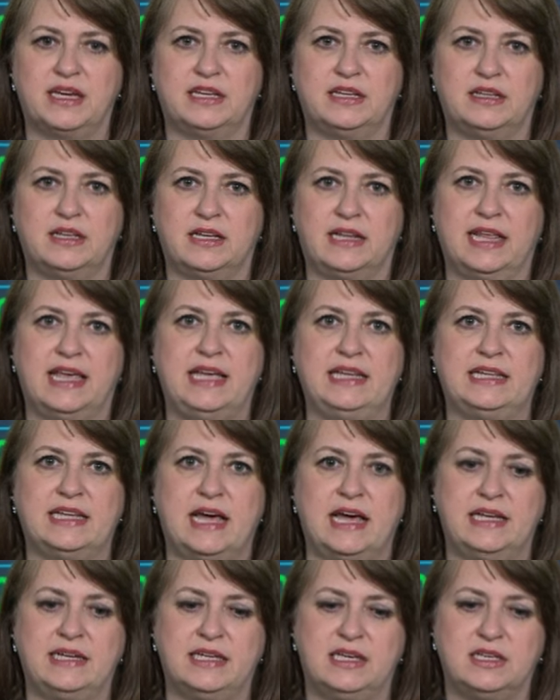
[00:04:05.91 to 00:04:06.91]
in the late
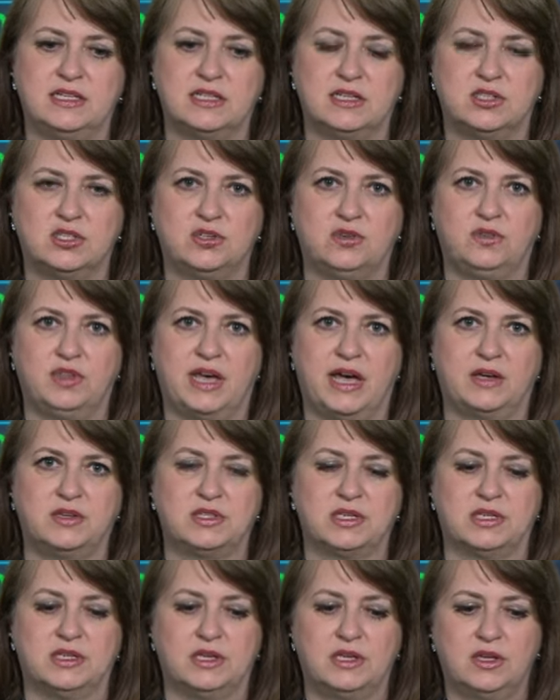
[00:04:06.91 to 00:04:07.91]
90s and
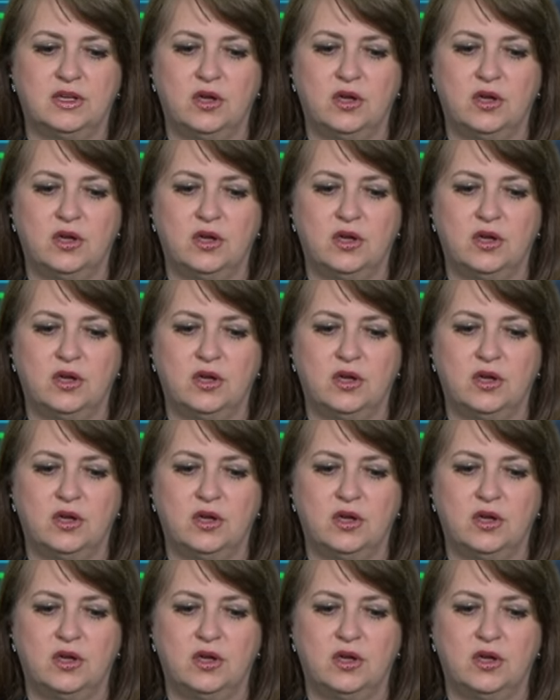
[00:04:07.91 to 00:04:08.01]
2000